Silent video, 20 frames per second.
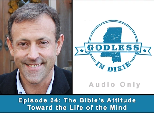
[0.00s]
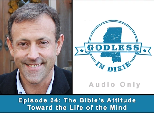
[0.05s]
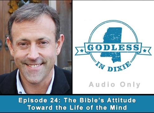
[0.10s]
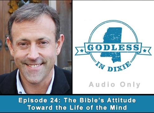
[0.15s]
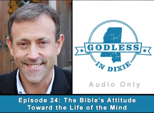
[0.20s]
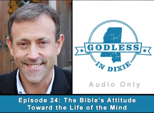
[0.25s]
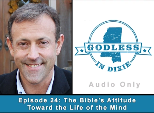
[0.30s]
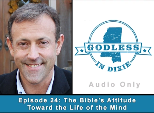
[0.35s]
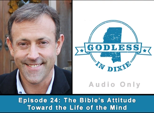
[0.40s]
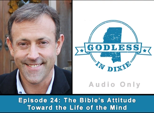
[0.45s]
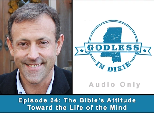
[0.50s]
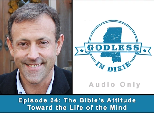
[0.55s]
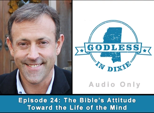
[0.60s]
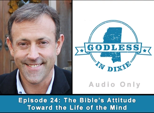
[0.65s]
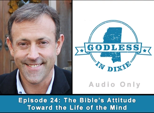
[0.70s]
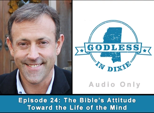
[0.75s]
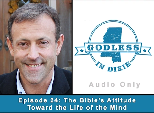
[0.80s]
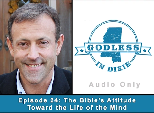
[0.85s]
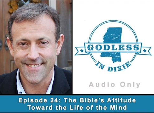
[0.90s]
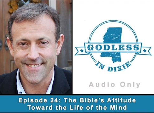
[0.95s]

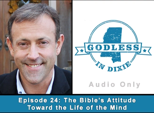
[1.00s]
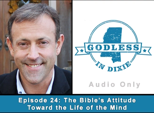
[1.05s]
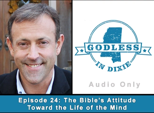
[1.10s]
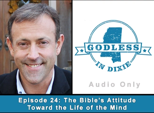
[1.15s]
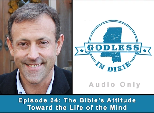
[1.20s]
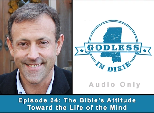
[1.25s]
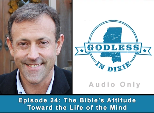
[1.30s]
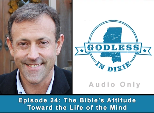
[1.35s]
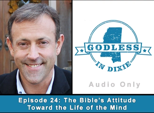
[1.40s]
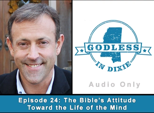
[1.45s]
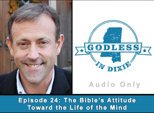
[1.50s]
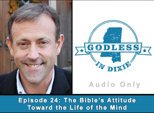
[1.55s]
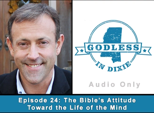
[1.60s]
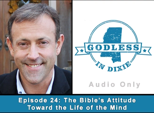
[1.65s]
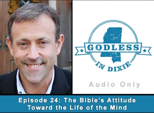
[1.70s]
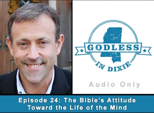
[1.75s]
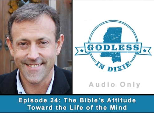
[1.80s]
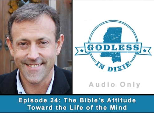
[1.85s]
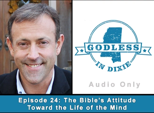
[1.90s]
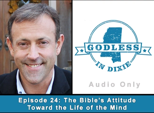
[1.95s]

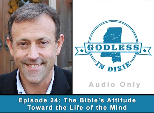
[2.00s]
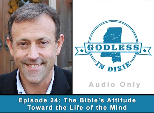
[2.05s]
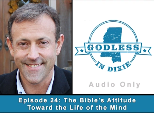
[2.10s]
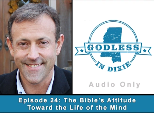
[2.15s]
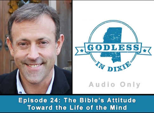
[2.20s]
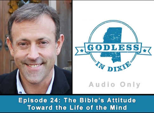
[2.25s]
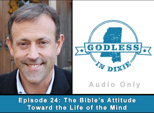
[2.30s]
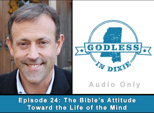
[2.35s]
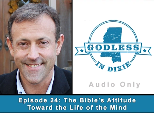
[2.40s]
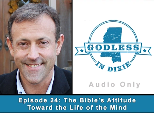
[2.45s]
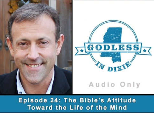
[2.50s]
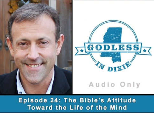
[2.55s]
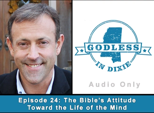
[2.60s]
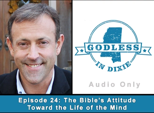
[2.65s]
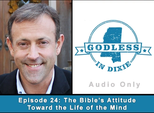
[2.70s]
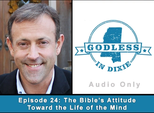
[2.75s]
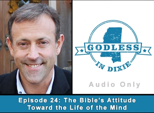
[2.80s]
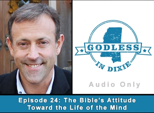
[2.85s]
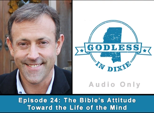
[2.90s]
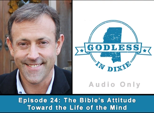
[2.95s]

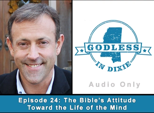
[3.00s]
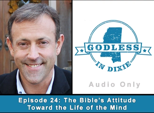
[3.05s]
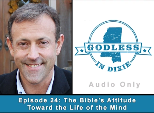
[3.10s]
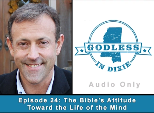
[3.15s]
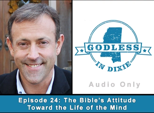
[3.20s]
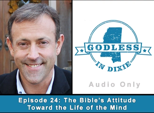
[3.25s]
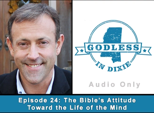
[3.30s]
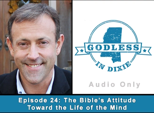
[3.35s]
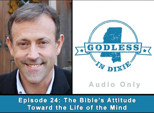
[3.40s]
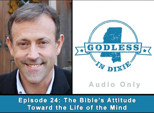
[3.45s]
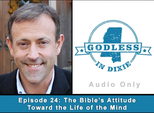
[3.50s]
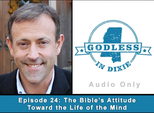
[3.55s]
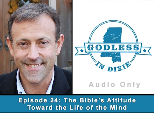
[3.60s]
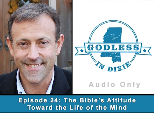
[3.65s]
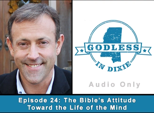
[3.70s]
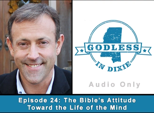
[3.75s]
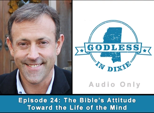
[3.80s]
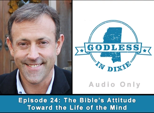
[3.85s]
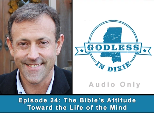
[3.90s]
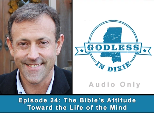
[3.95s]

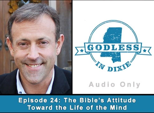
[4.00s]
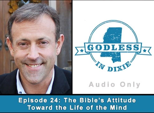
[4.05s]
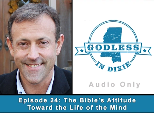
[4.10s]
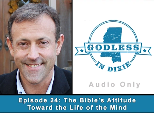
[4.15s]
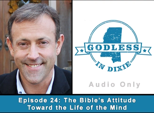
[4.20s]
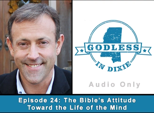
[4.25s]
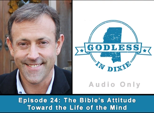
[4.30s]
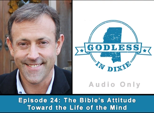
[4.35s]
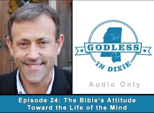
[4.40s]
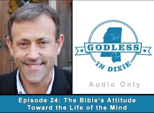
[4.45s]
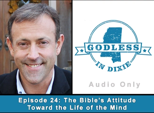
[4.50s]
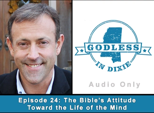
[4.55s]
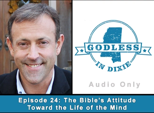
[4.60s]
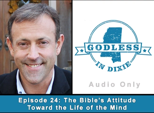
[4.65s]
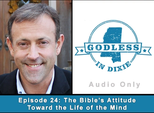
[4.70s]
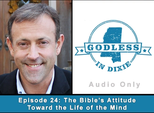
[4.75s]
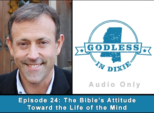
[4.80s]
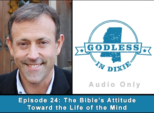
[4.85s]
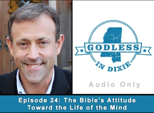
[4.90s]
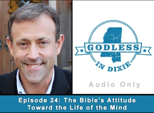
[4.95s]

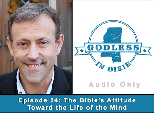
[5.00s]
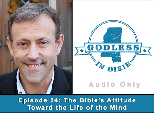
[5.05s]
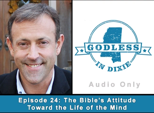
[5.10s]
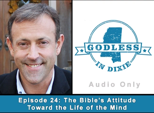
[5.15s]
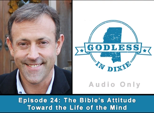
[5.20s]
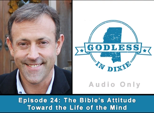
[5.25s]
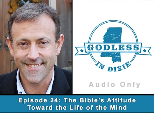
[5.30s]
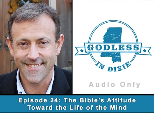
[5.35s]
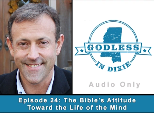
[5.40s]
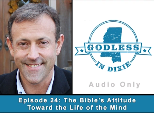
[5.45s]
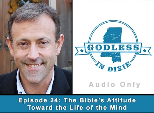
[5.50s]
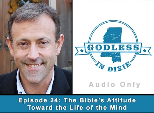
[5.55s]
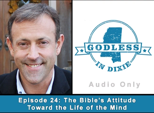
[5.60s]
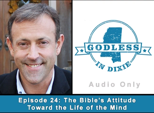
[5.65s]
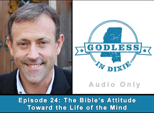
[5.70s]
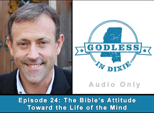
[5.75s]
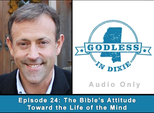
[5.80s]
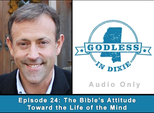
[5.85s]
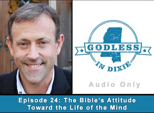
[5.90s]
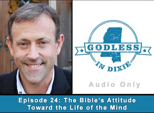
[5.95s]

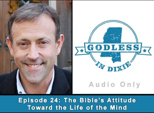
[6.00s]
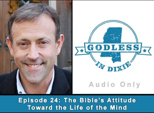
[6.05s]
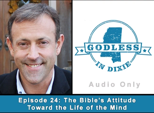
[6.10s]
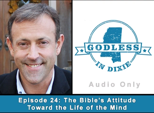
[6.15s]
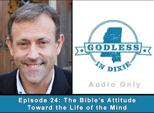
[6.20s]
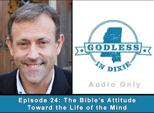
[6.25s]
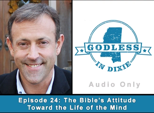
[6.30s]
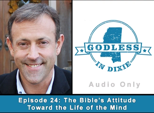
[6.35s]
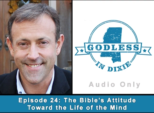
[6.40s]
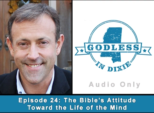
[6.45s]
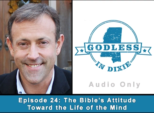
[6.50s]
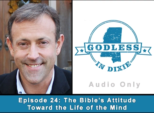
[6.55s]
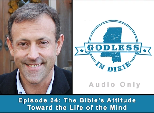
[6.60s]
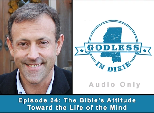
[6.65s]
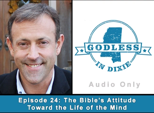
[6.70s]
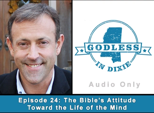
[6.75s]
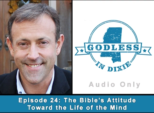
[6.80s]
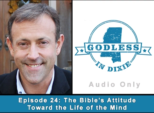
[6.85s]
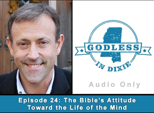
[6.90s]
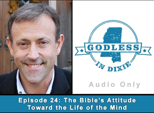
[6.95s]

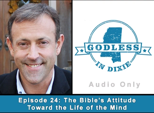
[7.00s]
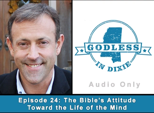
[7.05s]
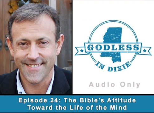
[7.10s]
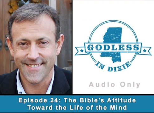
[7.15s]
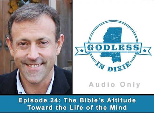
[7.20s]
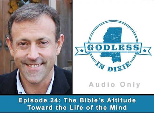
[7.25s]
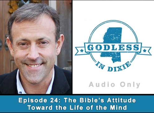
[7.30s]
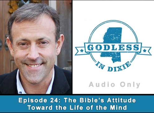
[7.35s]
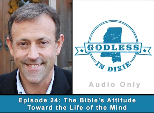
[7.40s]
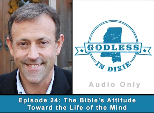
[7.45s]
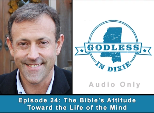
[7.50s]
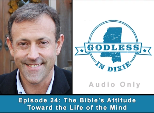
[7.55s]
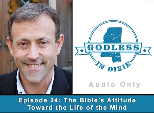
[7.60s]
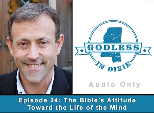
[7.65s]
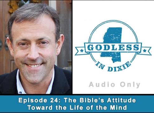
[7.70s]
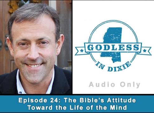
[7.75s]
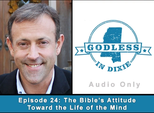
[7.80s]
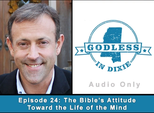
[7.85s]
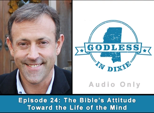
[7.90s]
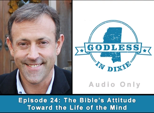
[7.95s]

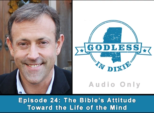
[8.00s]
(no lip movement)